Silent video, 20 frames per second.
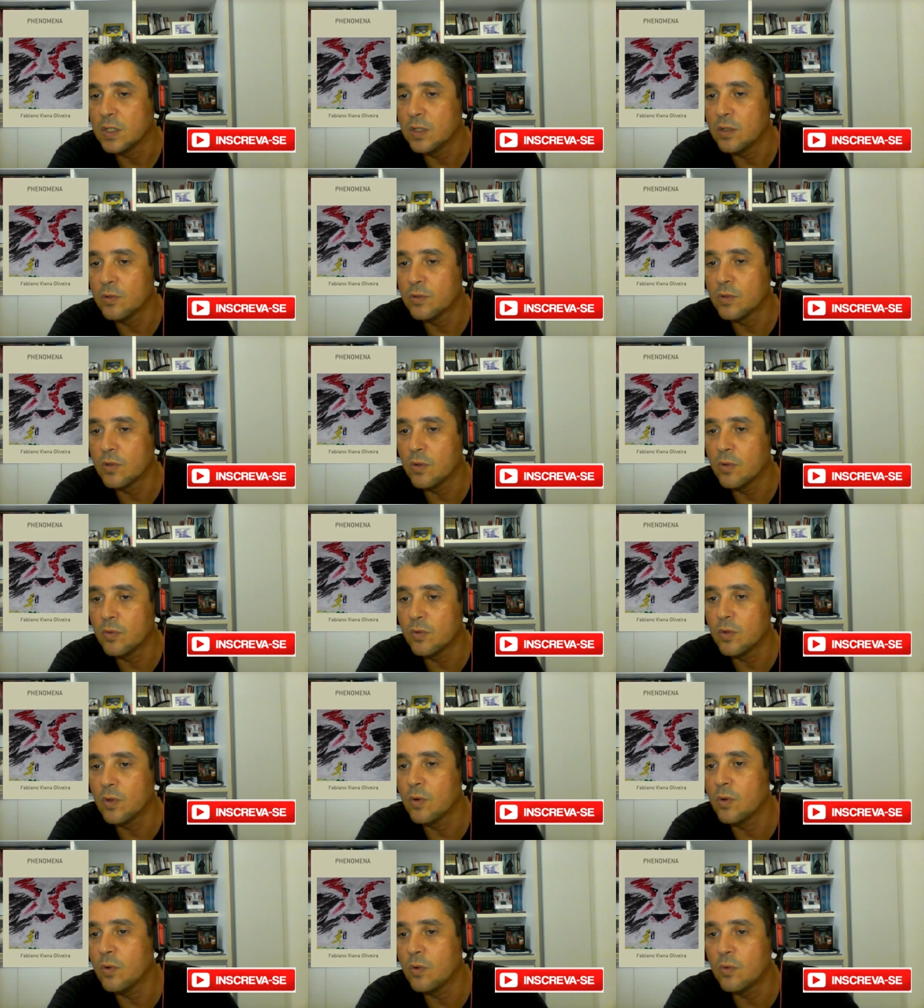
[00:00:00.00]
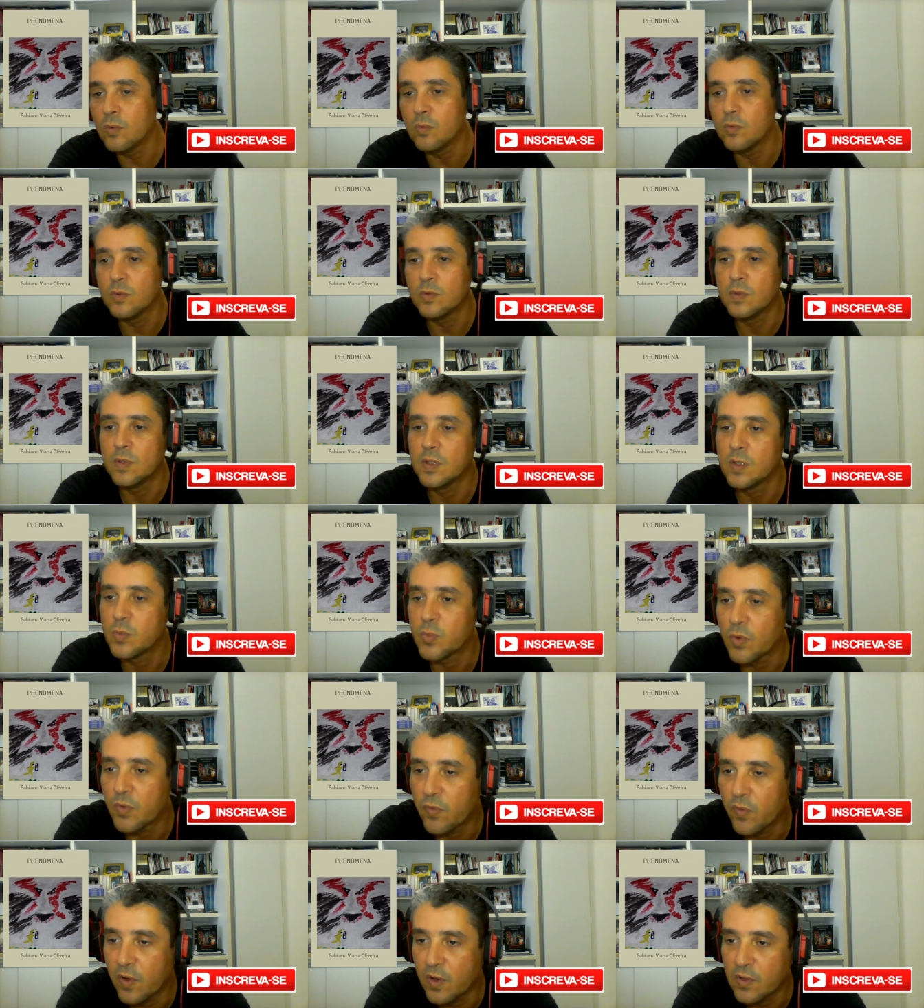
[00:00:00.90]
You don't know this
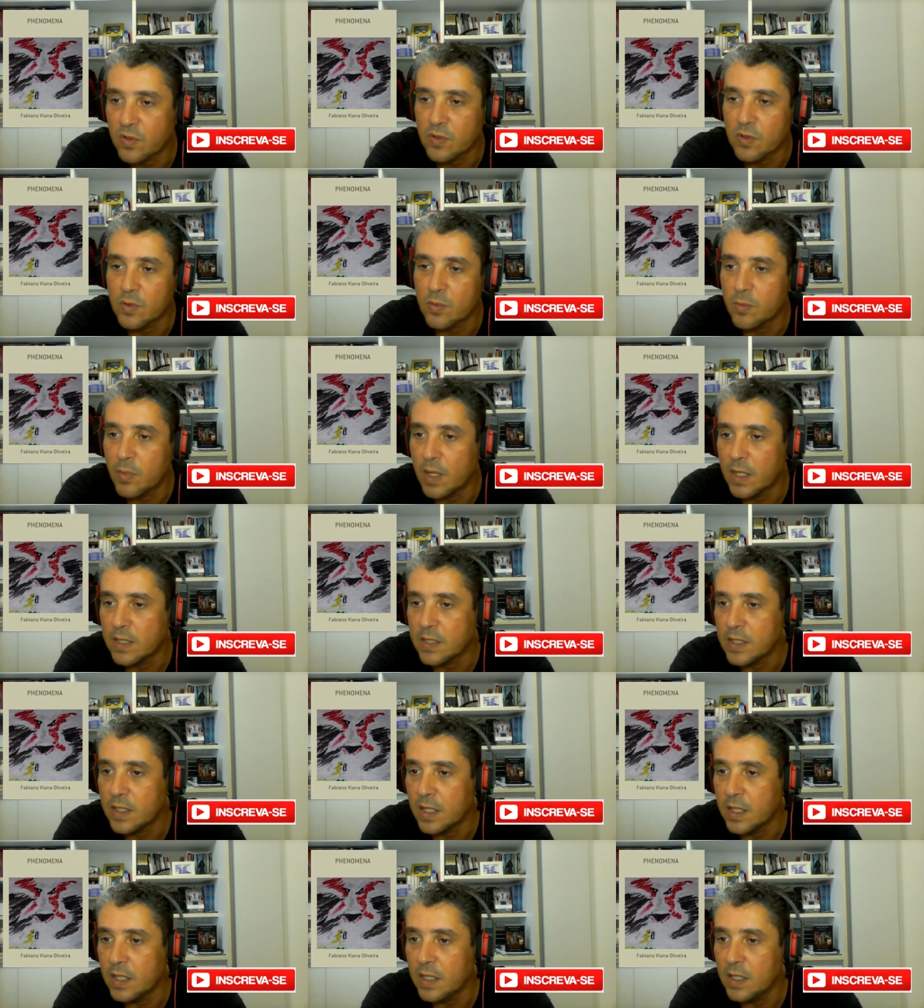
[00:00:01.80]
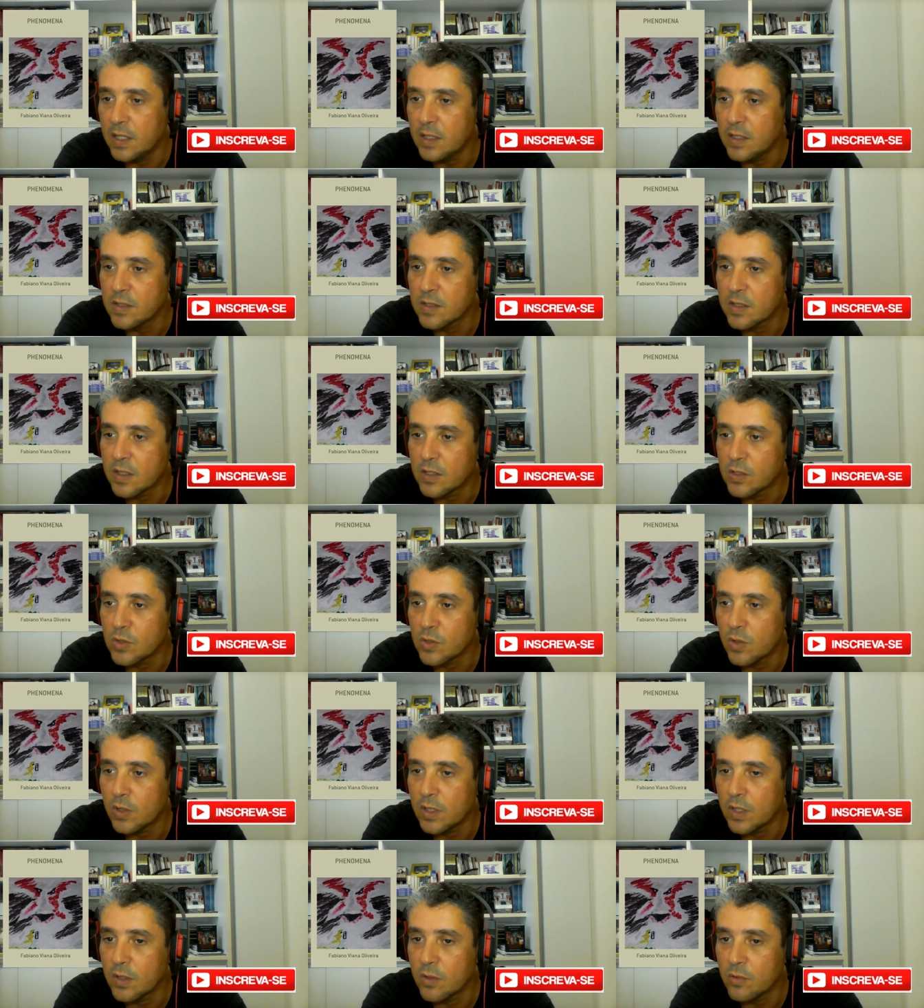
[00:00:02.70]
professor, but he is a
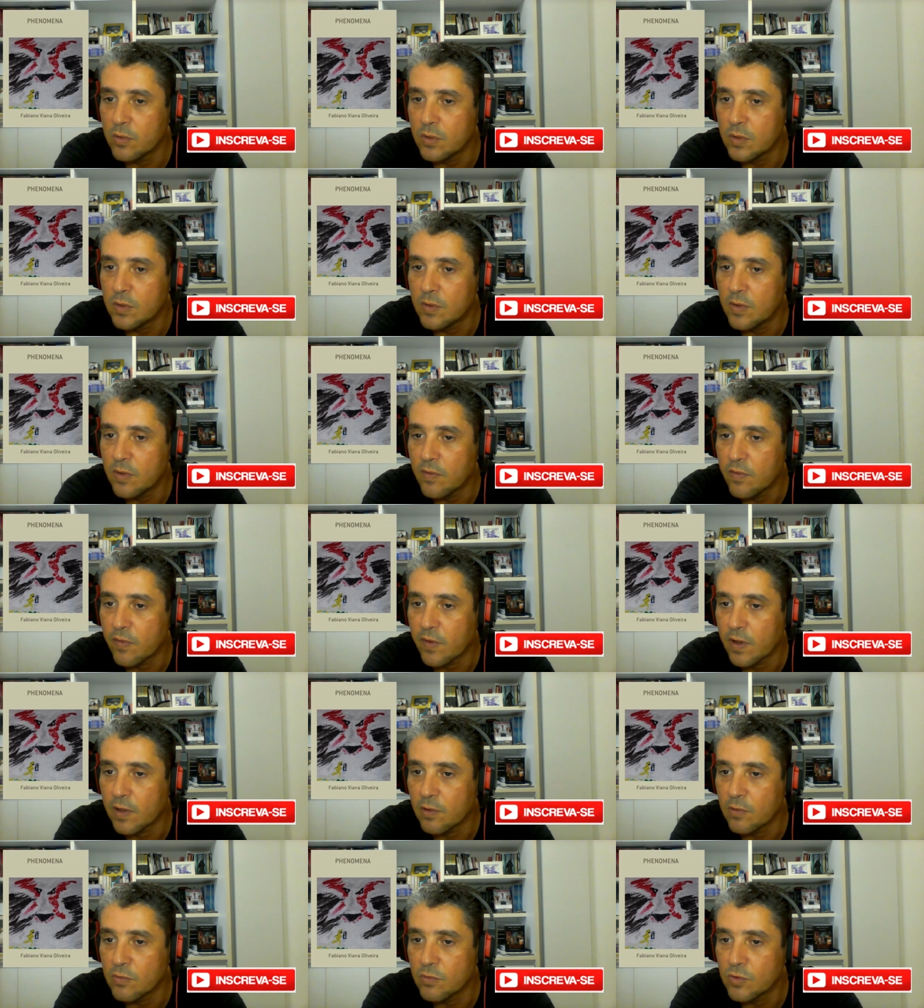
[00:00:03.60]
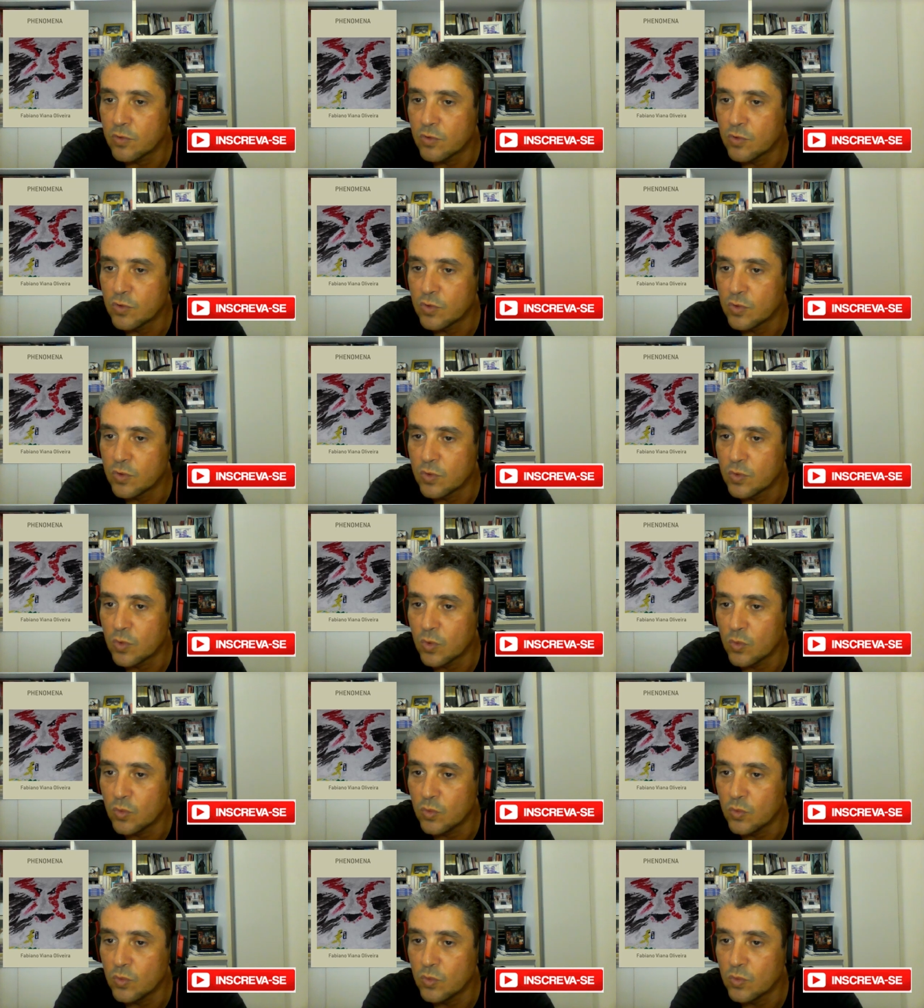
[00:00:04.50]
jolly good fellow
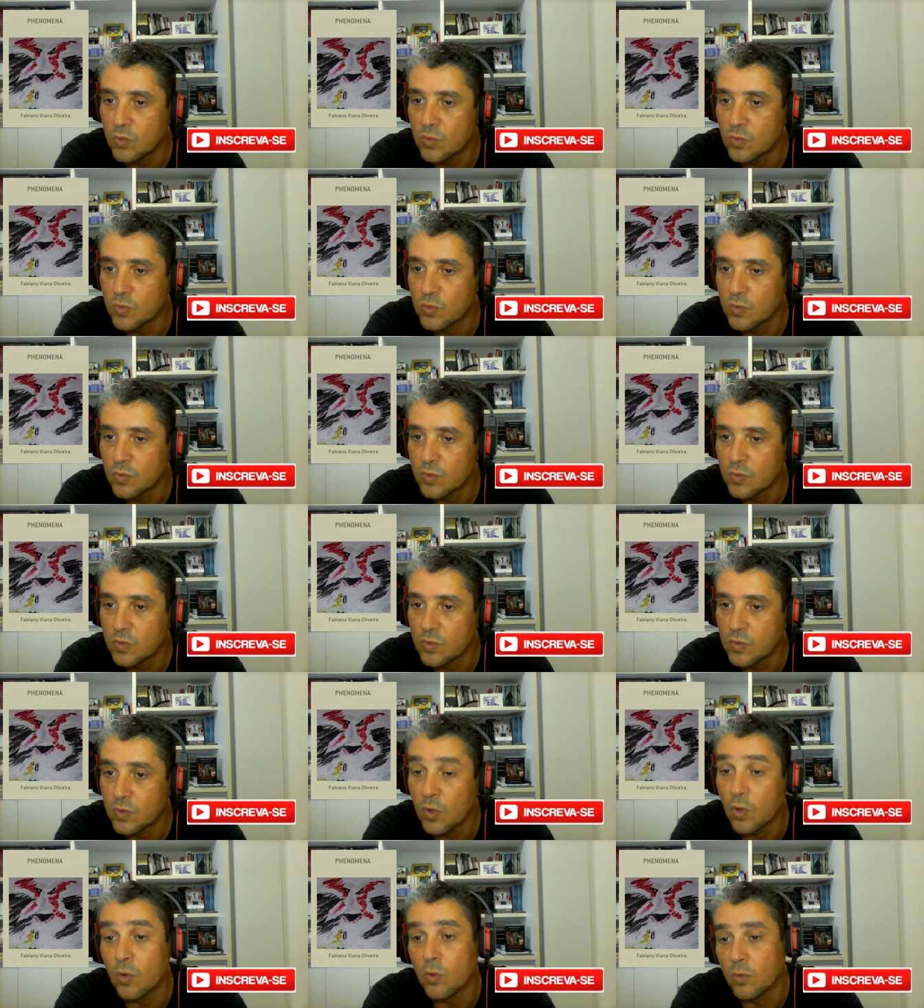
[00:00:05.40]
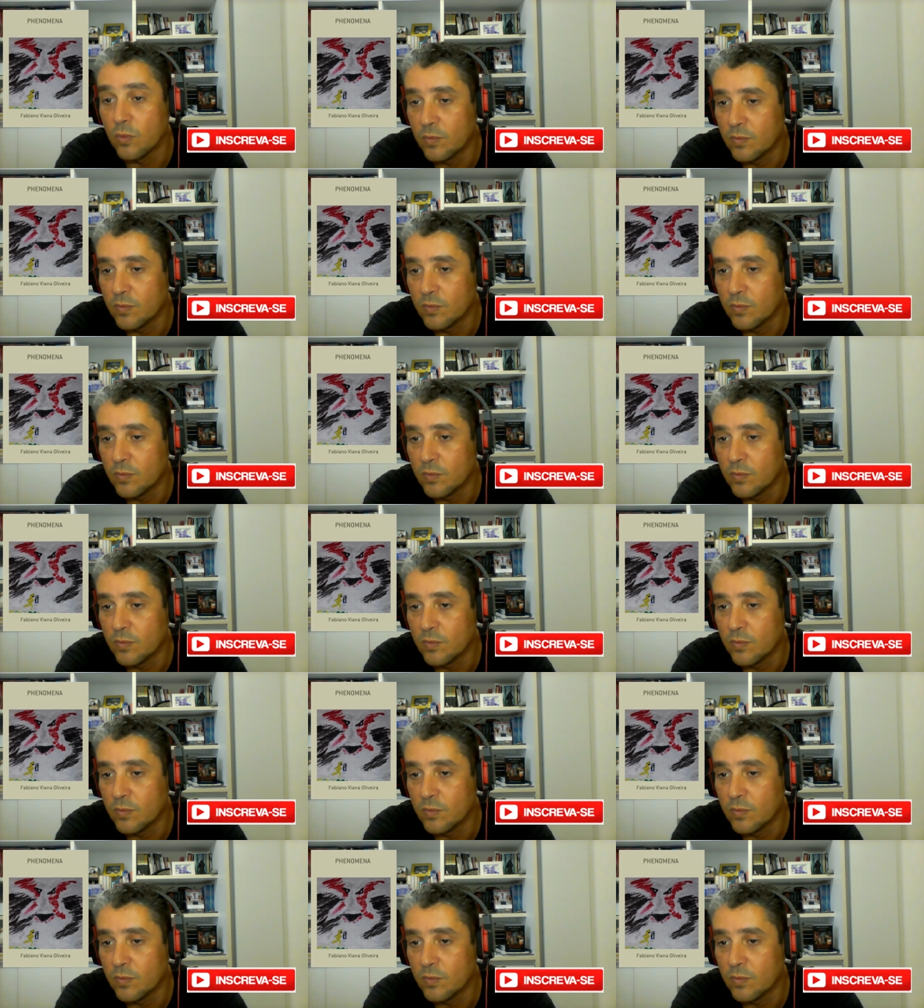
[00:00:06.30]
too, though.